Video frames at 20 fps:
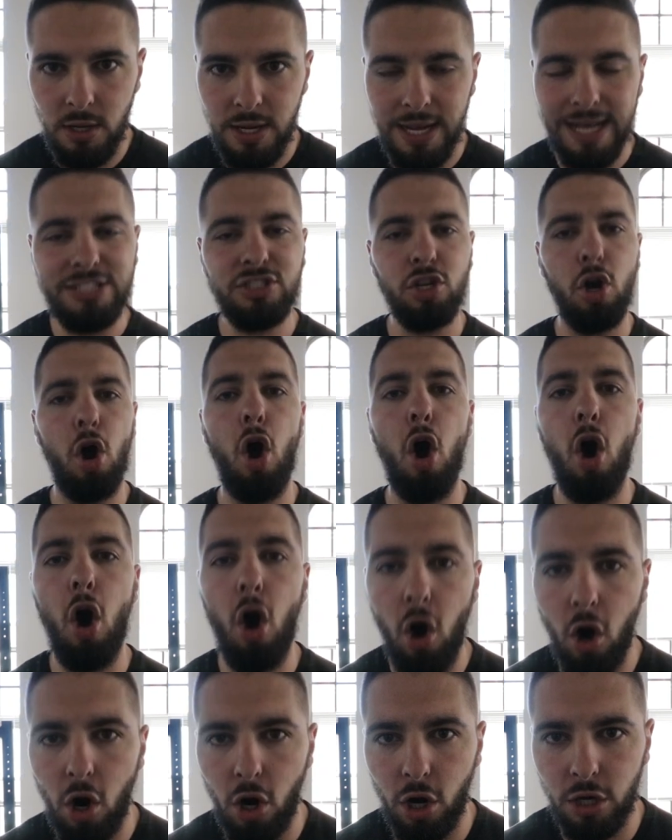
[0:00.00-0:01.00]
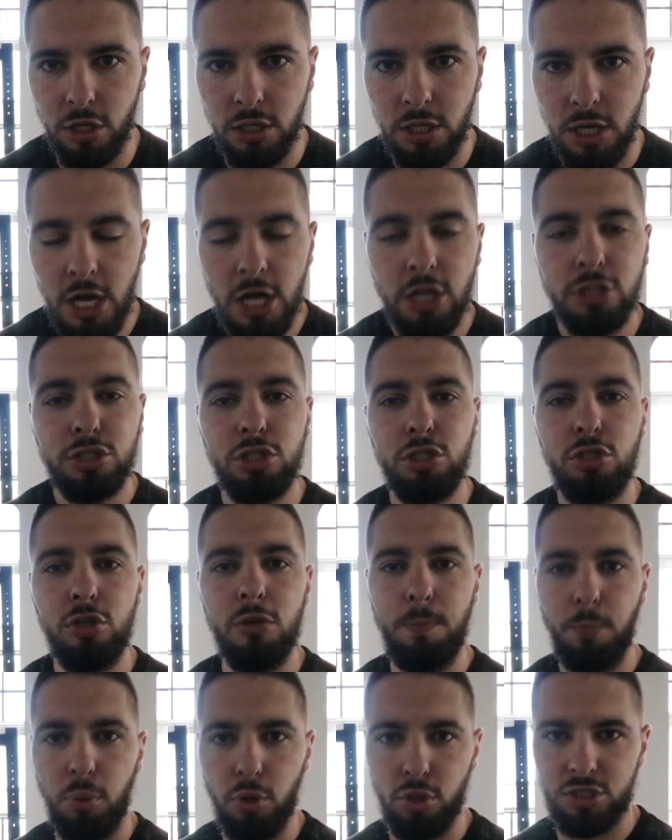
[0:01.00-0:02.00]
It's hard to do
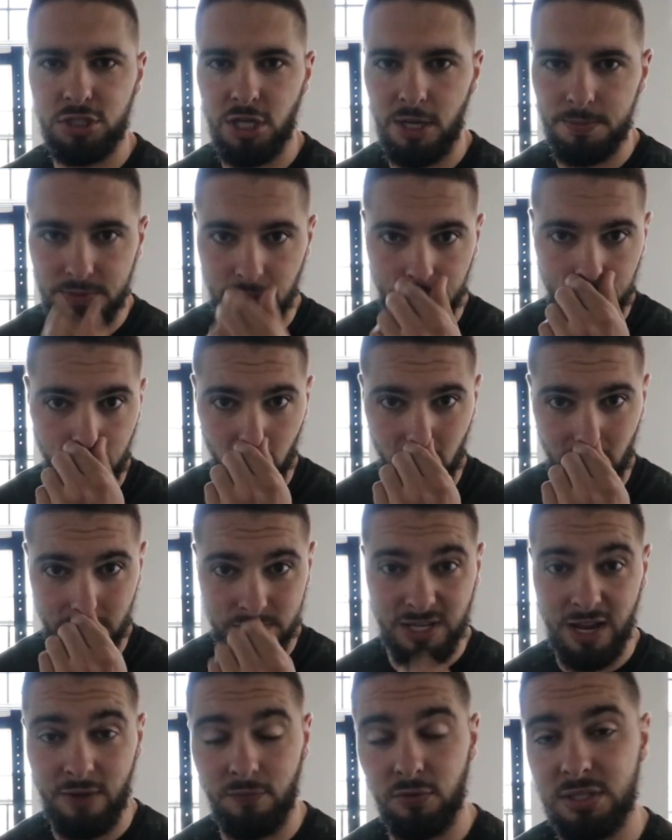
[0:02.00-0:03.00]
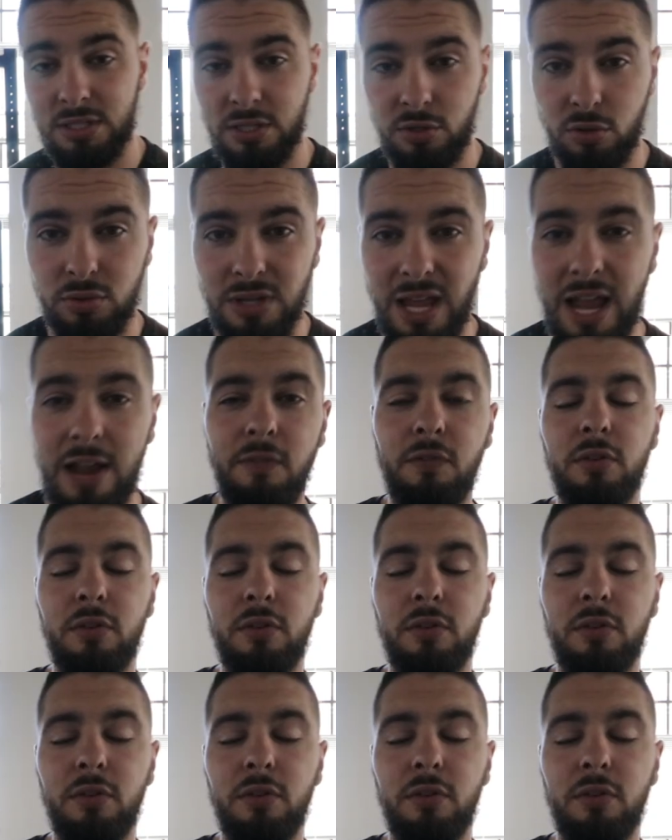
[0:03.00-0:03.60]
push-ups and pull-ups every single day.